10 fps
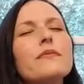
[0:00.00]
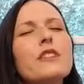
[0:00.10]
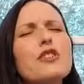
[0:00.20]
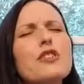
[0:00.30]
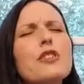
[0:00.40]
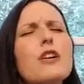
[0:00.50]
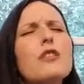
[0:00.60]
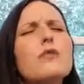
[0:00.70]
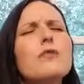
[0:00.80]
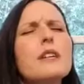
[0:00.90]
There's
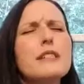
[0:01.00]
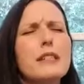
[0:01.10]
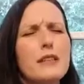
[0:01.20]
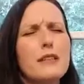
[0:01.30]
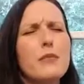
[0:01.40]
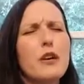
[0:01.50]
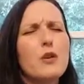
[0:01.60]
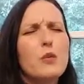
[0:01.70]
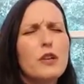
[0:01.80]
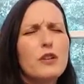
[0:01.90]
no reason, no matter
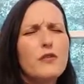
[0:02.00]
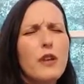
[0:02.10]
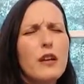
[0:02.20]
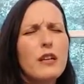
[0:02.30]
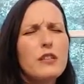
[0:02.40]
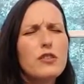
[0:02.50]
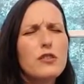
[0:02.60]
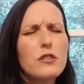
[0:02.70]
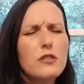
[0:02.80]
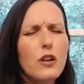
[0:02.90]
what your
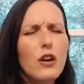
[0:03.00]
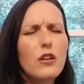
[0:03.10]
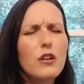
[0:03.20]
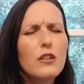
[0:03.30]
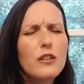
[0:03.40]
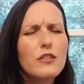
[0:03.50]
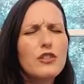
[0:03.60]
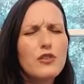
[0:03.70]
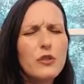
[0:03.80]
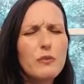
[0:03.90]
finances are, not to
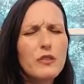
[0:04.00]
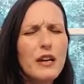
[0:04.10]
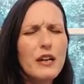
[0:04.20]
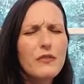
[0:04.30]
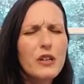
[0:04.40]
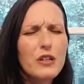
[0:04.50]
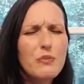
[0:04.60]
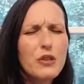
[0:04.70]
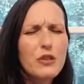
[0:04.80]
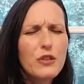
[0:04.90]
join with that if God's
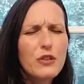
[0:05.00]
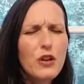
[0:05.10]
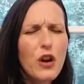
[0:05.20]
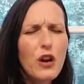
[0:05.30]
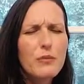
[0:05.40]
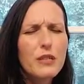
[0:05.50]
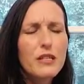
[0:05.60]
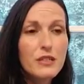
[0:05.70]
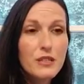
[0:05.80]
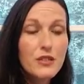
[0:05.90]
put it on your heart
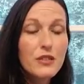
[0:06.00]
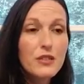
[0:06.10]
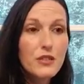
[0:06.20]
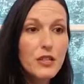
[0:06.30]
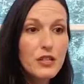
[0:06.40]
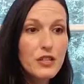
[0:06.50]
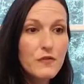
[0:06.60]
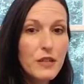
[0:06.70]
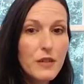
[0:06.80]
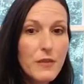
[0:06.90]
because it is a donation of
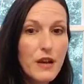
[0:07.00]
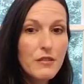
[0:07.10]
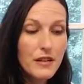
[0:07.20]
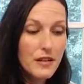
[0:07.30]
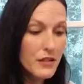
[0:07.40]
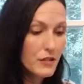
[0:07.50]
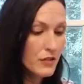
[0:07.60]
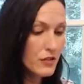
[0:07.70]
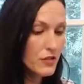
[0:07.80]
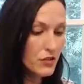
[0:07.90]
any amount. And I ask that
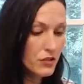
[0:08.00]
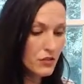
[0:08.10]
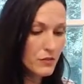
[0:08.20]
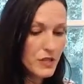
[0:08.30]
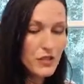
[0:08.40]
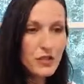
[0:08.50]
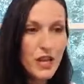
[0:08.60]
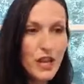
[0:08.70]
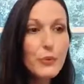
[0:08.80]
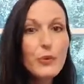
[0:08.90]
you just do the best you
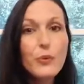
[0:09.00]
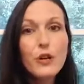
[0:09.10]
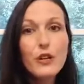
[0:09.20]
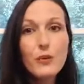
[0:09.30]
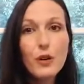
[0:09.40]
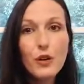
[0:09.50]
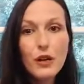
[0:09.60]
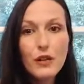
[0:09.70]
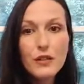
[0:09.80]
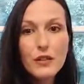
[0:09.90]
can with where you
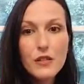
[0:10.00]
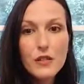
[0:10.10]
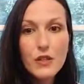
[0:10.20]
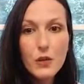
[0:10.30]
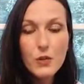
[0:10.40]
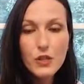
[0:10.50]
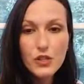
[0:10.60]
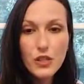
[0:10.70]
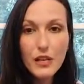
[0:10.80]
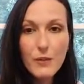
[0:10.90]
are and sow what you
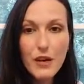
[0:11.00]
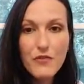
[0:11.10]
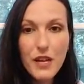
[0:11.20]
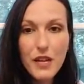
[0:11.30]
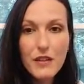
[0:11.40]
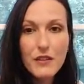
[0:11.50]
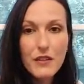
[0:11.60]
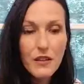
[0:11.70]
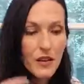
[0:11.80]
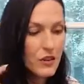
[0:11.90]
can by faith.
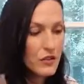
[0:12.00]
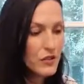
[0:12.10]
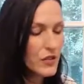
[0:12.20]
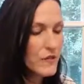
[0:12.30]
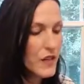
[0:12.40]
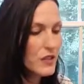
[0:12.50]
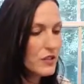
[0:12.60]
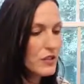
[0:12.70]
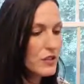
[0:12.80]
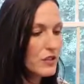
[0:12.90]
And I'll send that
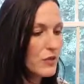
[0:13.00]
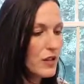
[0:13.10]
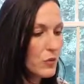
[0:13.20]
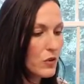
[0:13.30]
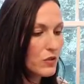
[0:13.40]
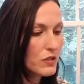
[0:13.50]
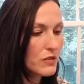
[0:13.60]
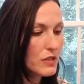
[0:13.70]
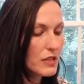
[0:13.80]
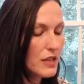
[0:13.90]
to you, and we're doing
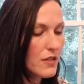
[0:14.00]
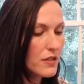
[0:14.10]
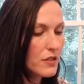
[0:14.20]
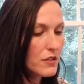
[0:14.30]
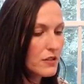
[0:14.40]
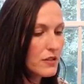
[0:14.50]
it together.